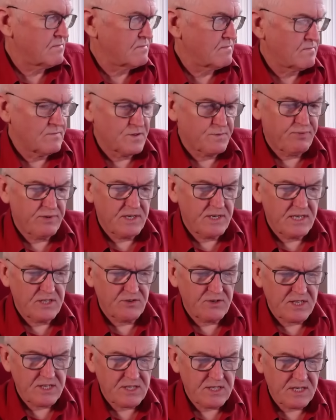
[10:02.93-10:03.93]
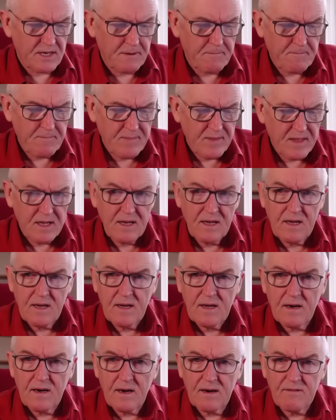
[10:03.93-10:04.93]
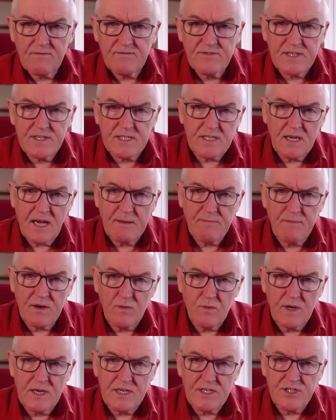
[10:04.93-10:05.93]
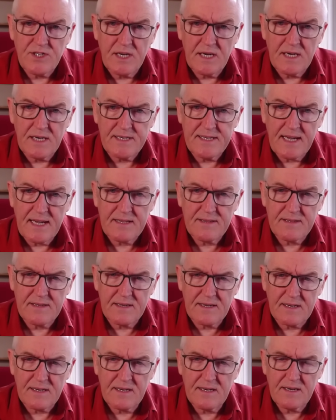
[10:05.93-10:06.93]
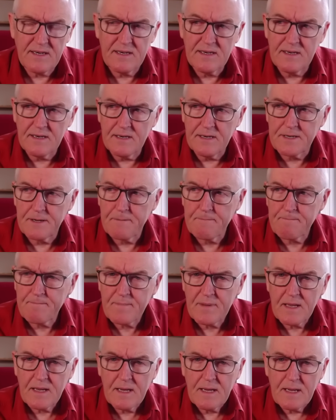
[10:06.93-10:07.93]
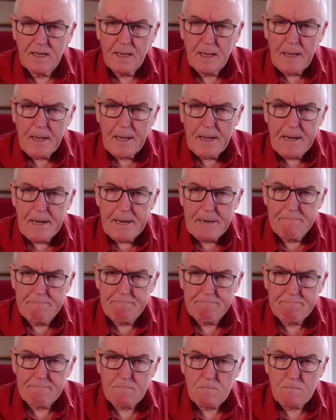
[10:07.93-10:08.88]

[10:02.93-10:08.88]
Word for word: was pretty interesting, of the time at which uh, death occurred. Um,